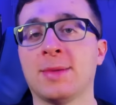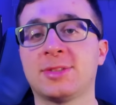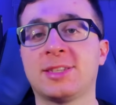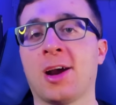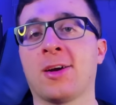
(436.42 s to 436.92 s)

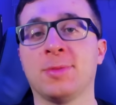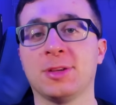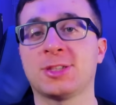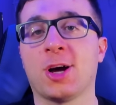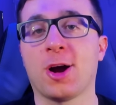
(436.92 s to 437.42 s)
am
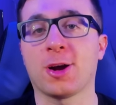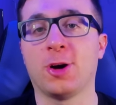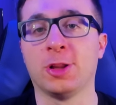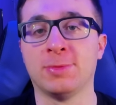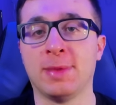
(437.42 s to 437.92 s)
terribly sorry to
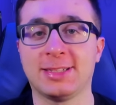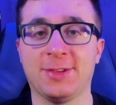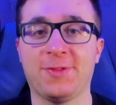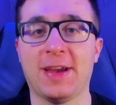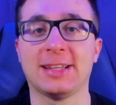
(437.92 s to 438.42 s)
all the
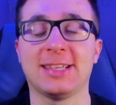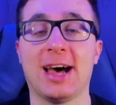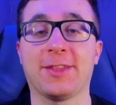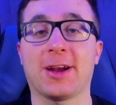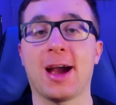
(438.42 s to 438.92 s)
Messi fans
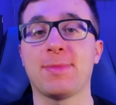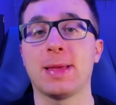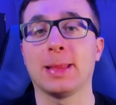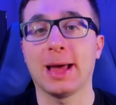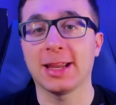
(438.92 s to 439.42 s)
out there. I've
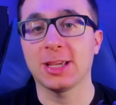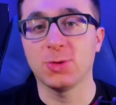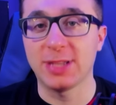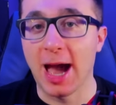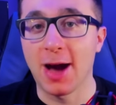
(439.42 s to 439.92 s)
been letting
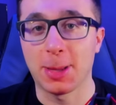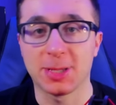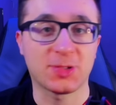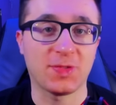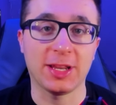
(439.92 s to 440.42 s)
you down in
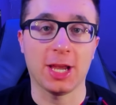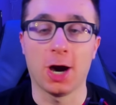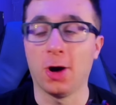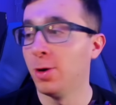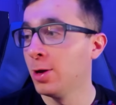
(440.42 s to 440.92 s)
this
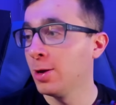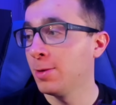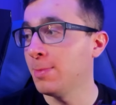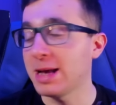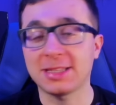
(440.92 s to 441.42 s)
video.
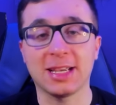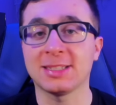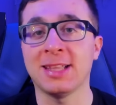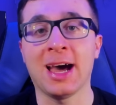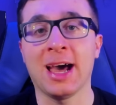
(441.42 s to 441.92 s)
Messi
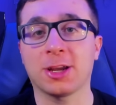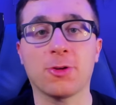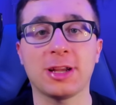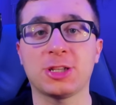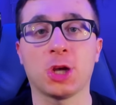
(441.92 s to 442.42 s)
has not had a
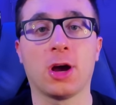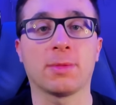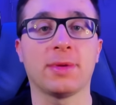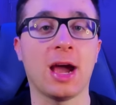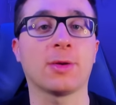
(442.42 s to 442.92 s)
great
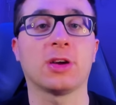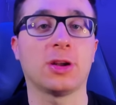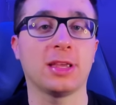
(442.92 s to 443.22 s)
showing, but now we go to the